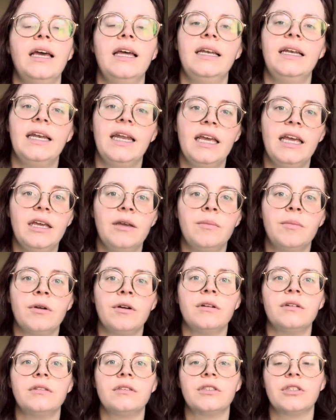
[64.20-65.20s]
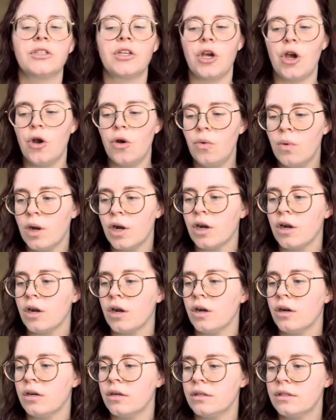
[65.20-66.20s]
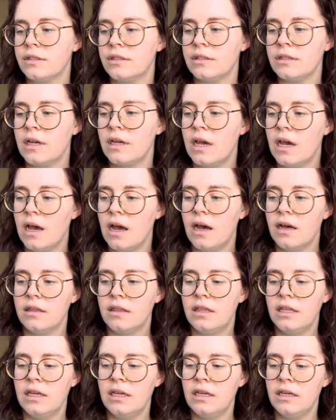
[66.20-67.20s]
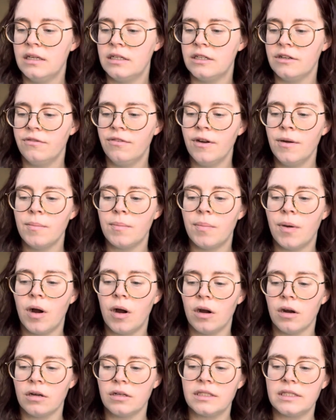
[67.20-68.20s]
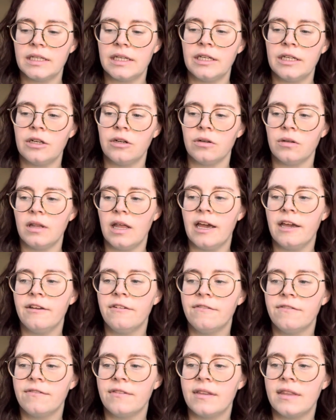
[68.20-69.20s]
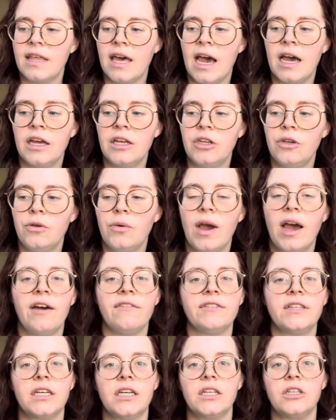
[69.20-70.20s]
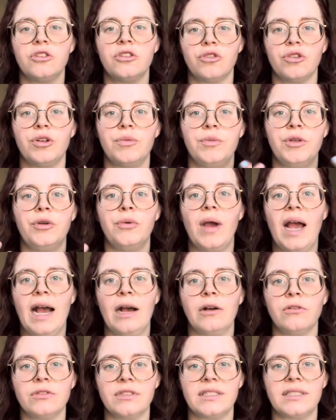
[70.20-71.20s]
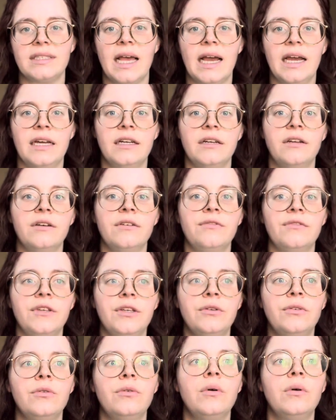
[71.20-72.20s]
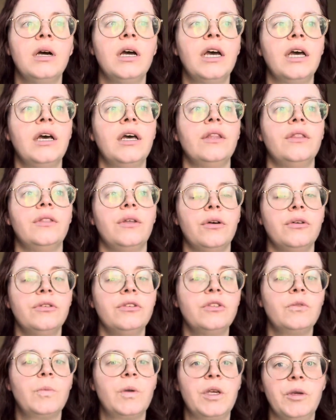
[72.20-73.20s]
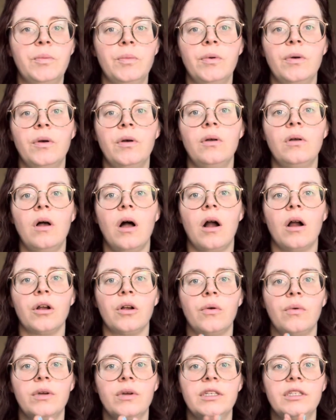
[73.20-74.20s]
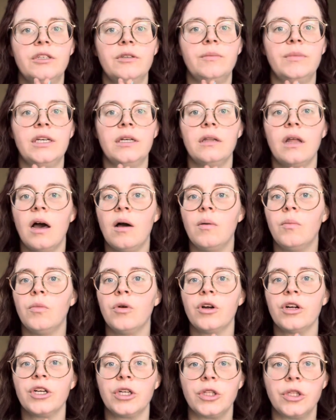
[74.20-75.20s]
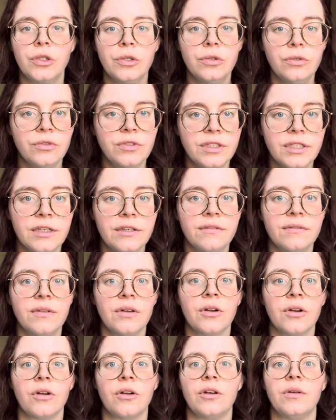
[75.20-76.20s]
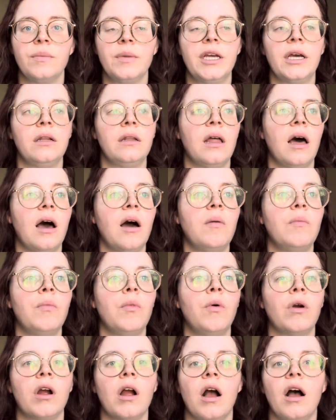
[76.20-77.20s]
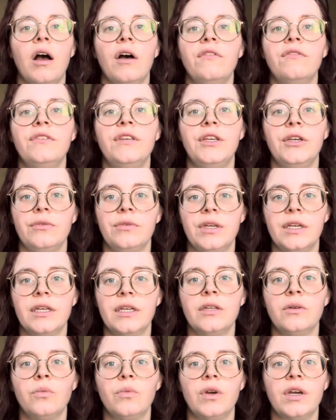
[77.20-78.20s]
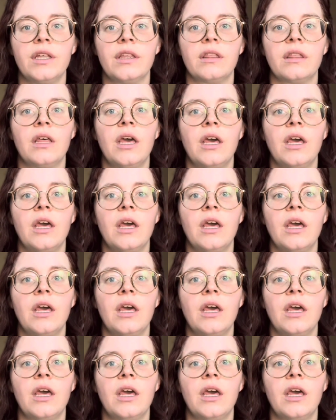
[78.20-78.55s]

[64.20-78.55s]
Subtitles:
neighbors, coworkers, the different parts in your life that you have to contribute outside of you. Those people are going to be a lot more inclusive. They're going to be a lot more of union with